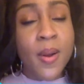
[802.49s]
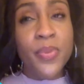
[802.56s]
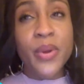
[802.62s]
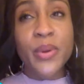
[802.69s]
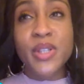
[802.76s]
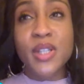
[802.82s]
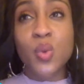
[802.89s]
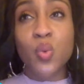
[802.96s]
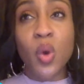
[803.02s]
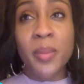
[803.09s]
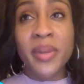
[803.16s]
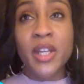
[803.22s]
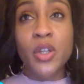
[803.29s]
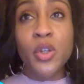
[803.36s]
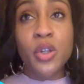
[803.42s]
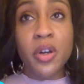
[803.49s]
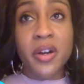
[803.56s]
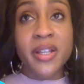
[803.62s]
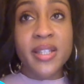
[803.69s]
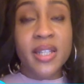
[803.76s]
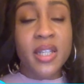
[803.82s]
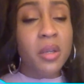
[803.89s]
There was this woman in New
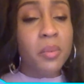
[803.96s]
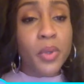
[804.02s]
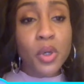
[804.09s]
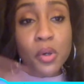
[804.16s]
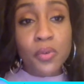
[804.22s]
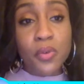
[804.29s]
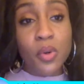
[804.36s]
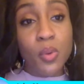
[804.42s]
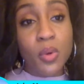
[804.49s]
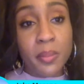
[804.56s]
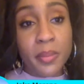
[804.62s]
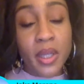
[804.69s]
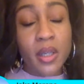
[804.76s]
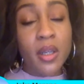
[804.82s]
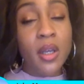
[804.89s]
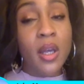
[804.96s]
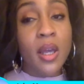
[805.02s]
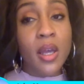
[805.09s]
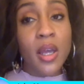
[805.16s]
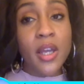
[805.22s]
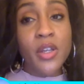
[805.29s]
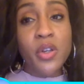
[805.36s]
York City, beautiful woman
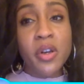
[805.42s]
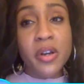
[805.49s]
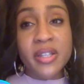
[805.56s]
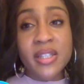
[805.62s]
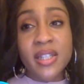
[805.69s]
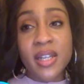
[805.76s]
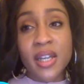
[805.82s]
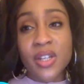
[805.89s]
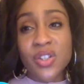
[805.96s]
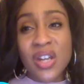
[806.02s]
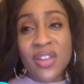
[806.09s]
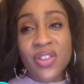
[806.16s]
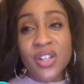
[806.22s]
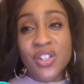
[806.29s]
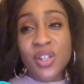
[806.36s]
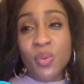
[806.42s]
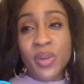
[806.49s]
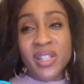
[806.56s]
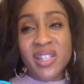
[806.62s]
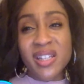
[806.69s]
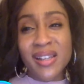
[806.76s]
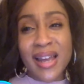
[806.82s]
in New York City. And I think she
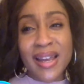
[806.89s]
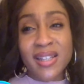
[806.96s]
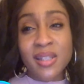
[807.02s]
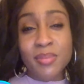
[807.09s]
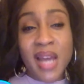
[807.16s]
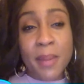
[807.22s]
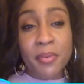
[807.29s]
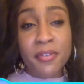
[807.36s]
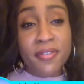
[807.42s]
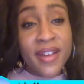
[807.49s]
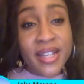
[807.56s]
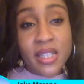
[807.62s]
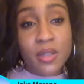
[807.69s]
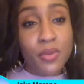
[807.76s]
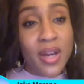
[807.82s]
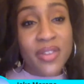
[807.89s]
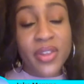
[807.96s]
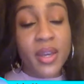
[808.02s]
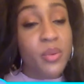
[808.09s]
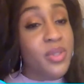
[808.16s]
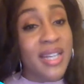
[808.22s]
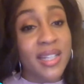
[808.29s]
went to some type of festival. I
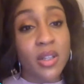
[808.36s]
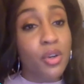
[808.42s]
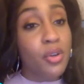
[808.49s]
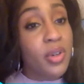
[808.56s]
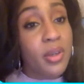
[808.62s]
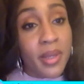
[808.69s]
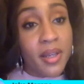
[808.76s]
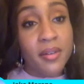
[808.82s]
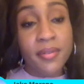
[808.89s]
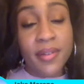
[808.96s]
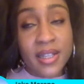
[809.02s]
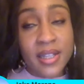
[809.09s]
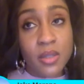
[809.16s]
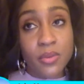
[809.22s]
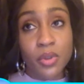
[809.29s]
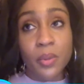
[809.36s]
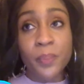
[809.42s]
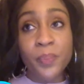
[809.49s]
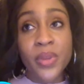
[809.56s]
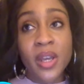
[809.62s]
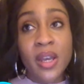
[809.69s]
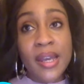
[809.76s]
think it was the Caribbean festival.
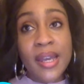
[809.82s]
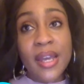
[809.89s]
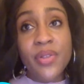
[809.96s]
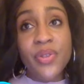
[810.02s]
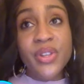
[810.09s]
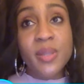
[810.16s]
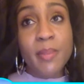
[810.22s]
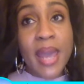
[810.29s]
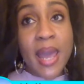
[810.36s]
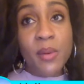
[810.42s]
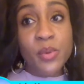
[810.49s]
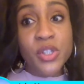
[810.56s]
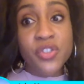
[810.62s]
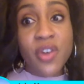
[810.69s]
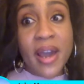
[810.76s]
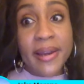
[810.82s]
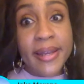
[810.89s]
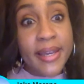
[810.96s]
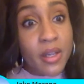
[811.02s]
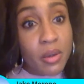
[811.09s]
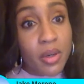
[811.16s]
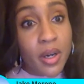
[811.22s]
And this man was trying to
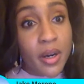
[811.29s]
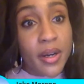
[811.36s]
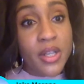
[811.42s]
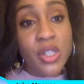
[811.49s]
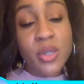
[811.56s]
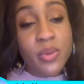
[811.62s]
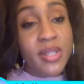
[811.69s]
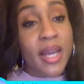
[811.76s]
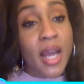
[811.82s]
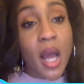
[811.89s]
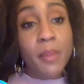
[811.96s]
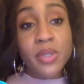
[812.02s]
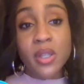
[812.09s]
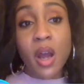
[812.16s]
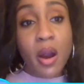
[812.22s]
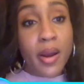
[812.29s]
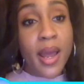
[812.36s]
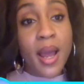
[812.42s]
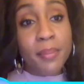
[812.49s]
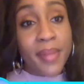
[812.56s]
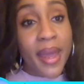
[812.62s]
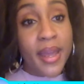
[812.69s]
hit on her. And she was like, "I'm
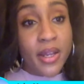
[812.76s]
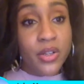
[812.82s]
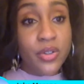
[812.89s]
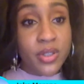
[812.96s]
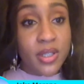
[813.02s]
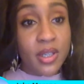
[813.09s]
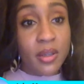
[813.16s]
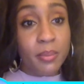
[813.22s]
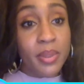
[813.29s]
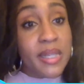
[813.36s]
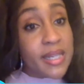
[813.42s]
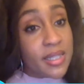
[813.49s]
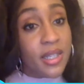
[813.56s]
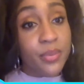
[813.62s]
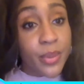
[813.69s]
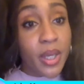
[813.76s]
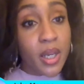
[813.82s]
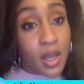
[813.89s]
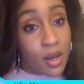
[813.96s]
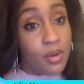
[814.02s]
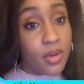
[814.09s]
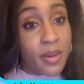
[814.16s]
sorry, I'm not interested. Please leave me
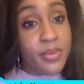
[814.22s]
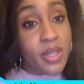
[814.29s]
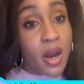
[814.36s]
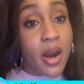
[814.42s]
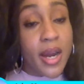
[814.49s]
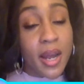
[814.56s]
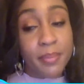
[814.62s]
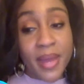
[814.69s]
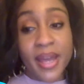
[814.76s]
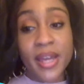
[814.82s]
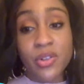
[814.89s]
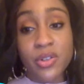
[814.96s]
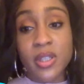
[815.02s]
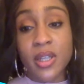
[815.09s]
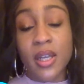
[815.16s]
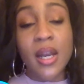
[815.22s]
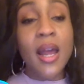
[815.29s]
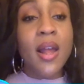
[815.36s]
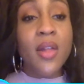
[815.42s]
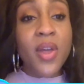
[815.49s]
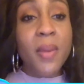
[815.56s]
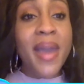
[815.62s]
alone. I'm sorry, I'm not interested."
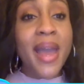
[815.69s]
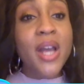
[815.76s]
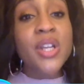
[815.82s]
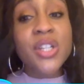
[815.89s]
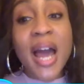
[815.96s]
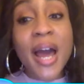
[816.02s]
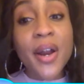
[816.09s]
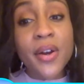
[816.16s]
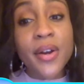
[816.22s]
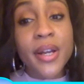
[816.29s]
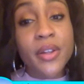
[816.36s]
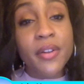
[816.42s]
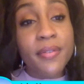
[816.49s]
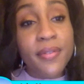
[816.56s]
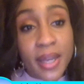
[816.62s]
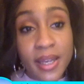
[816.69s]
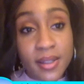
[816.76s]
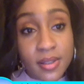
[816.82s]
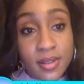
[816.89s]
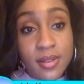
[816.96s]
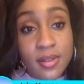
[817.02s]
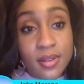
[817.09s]
That man shot her in the
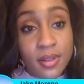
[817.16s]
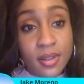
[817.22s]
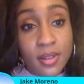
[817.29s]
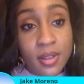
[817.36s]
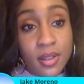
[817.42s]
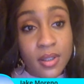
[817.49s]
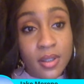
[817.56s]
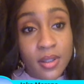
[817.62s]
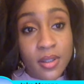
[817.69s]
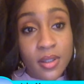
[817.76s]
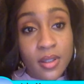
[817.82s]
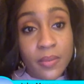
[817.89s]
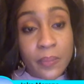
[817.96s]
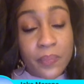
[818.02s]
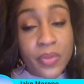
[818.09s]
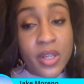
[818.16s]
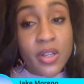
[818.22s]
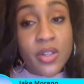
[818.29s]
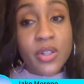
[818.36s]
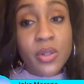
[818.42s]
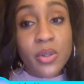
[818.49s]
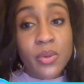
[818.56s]
face.
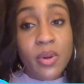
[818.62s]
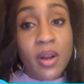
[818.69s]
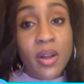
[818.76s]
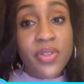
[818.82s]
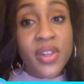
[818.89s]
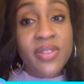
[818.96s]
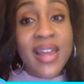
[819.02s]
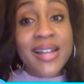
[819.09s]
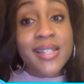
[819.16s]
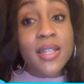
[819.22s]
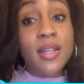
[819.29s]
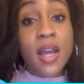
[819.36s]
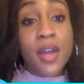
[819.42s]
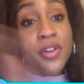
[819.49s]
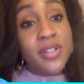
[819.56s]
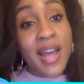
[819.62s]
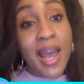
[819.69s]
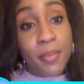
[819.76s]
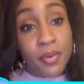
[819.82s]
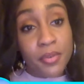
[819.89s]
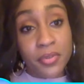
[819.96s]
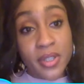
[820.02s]
So then that's another
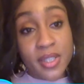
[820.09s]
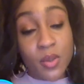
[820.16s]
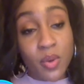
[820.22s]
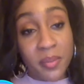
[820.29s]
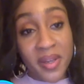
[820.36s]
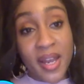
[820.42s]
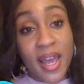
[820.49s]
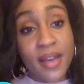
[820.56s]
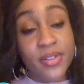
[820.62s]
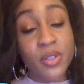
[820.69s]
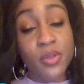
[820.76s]
type of risk women have.